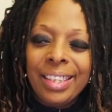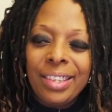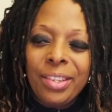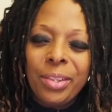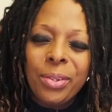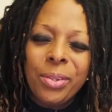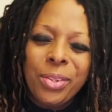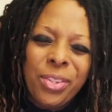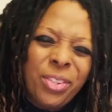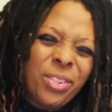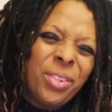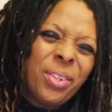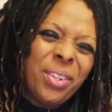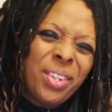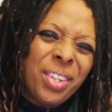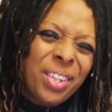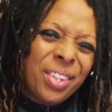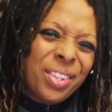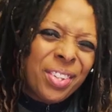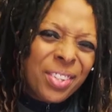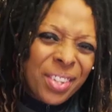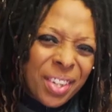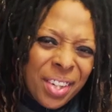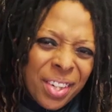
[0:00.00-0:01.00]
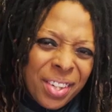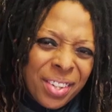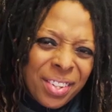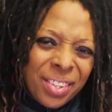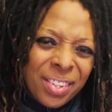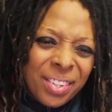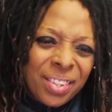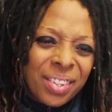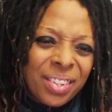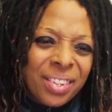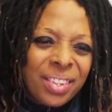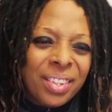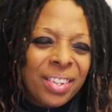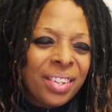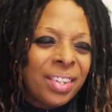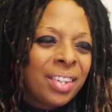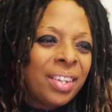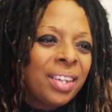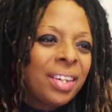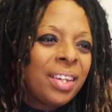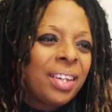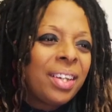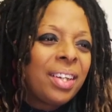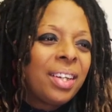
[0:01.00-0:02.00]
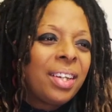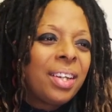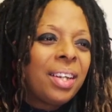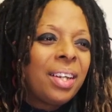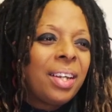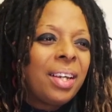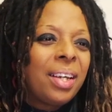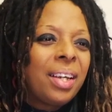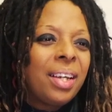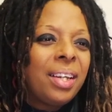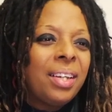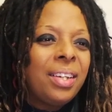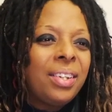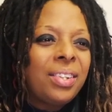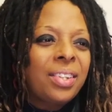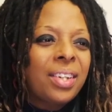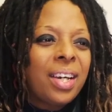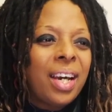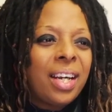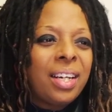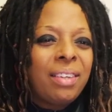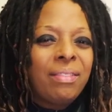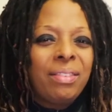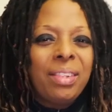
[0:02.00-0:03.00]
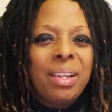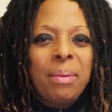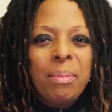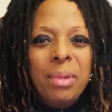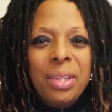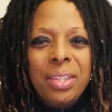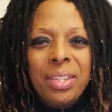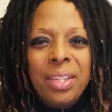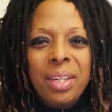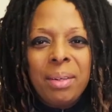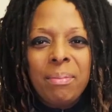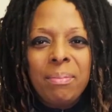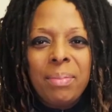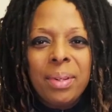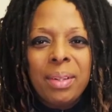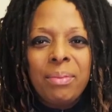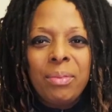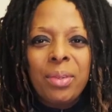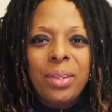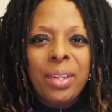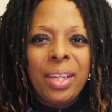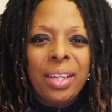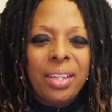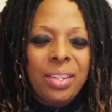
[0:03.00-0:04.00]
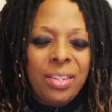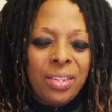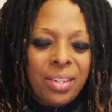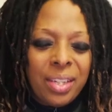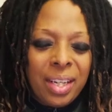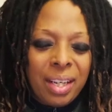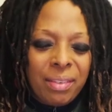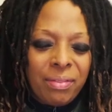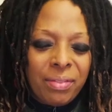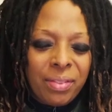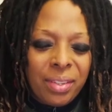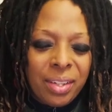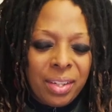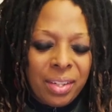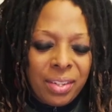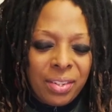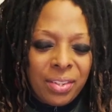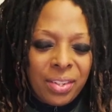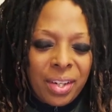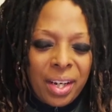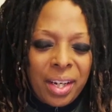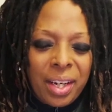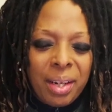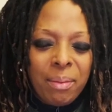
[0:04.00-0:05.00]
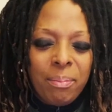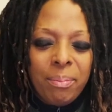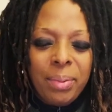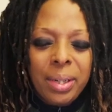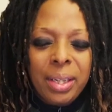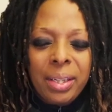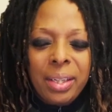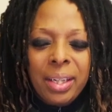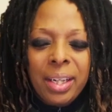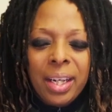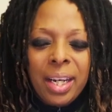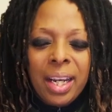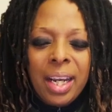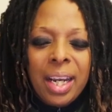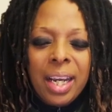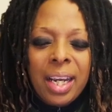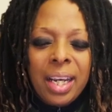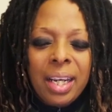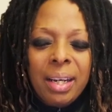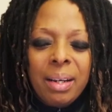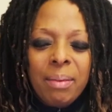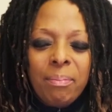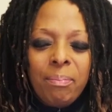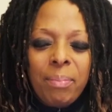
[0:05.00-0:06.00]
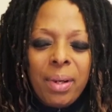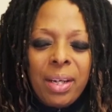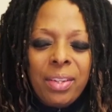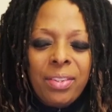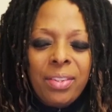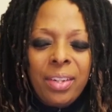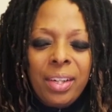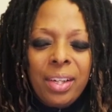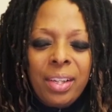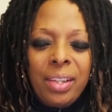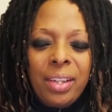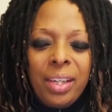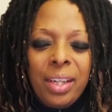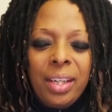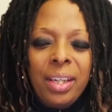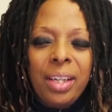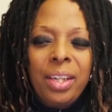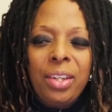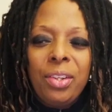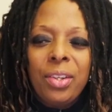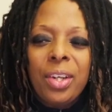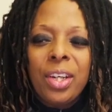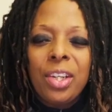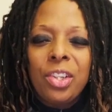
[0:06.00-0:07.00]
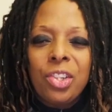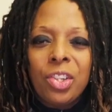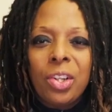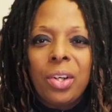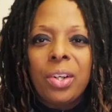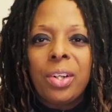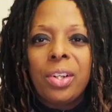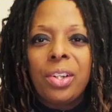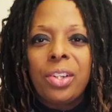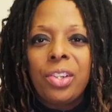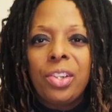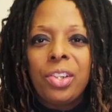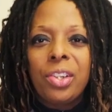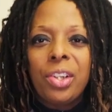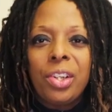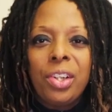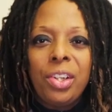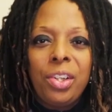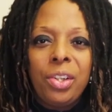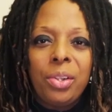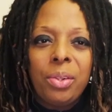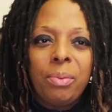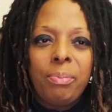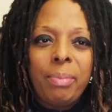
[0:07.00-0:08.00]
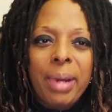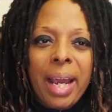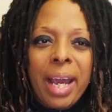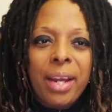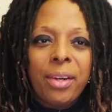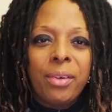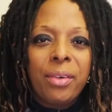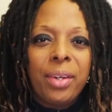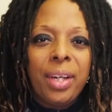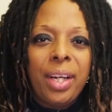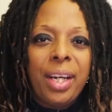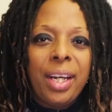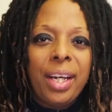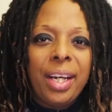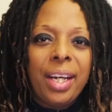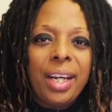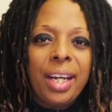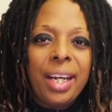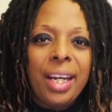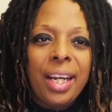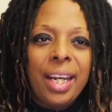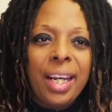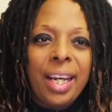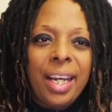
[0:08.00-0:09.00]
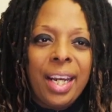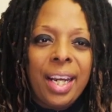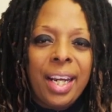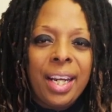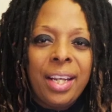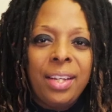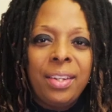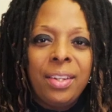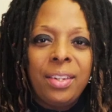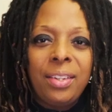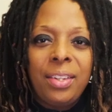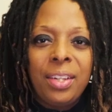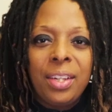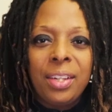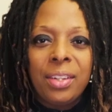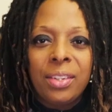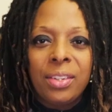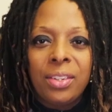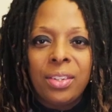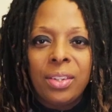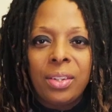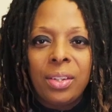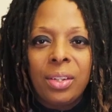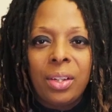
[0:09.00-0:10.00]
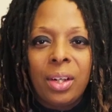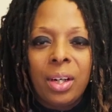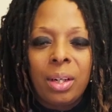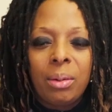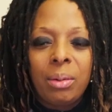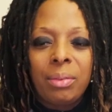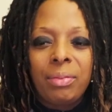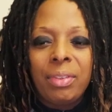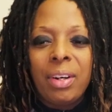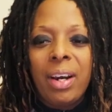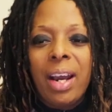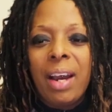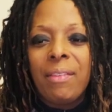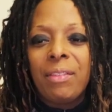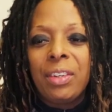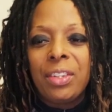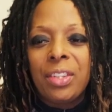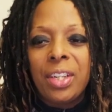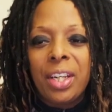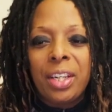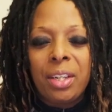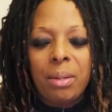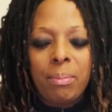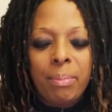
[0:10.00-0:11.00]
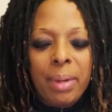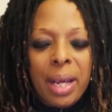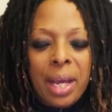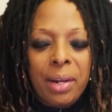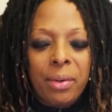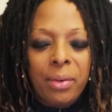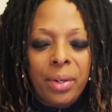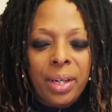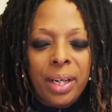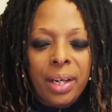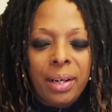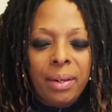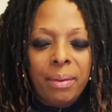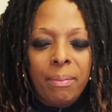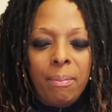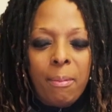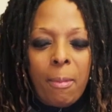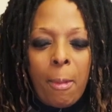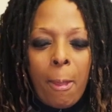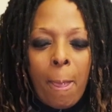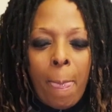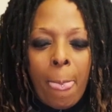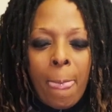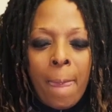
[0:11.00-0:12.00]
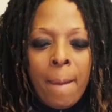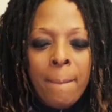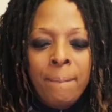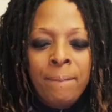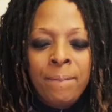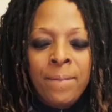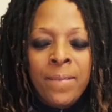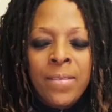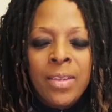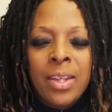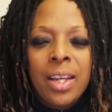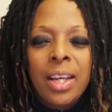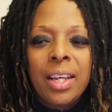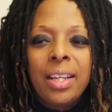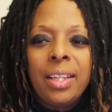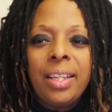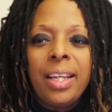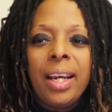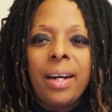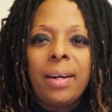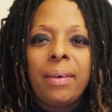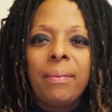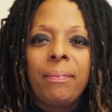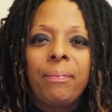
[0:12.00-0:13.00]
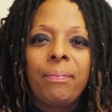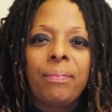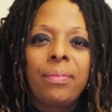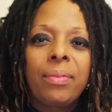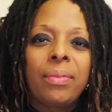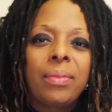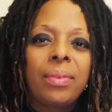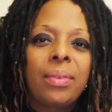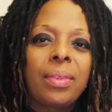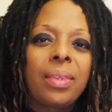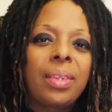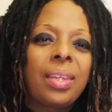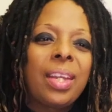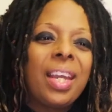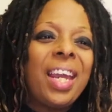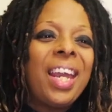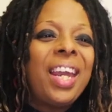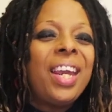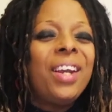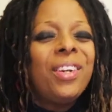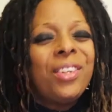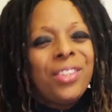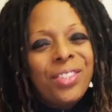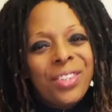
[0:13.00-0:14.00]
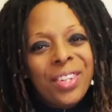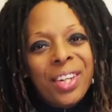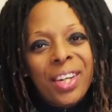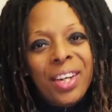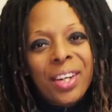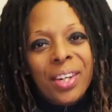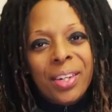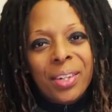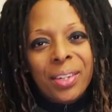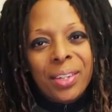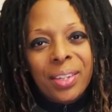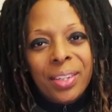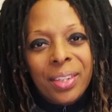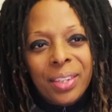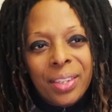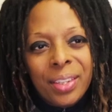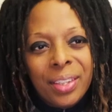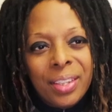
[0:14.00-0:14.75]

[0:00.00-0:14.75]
to a certain extent. It is kind of limiting, but we'll get into that in a second. But basically, you can charge your battery in the DSLR without having to take your battery out. Now, here's the kicker.